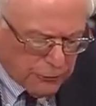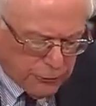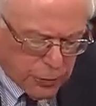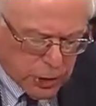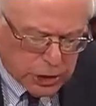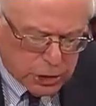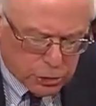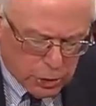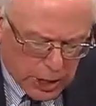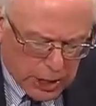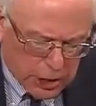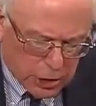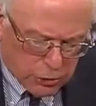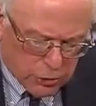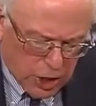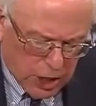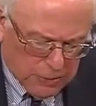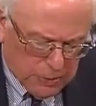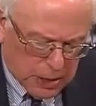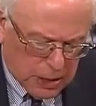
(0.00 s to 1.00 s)
Free Trade
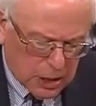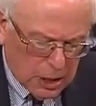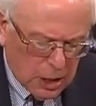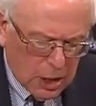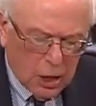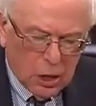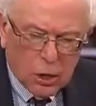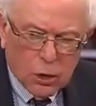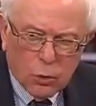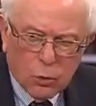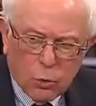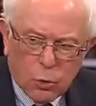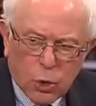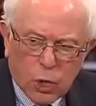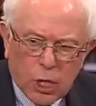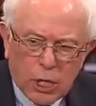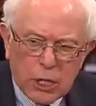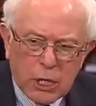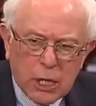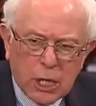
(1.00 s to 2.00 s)
Agreement
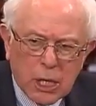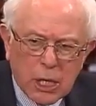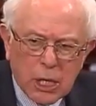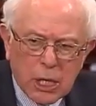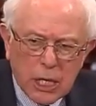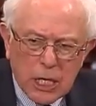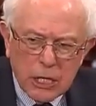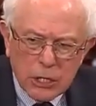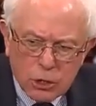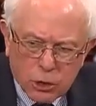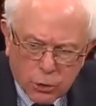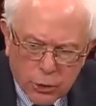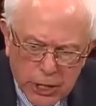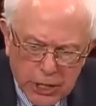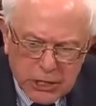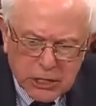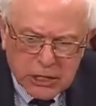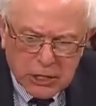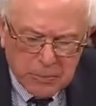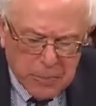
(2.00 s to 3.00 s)
would
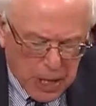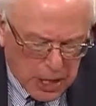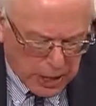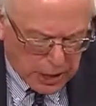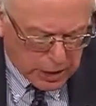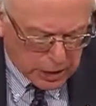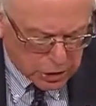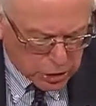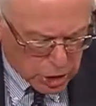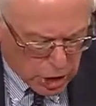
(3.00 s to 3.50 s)
increase American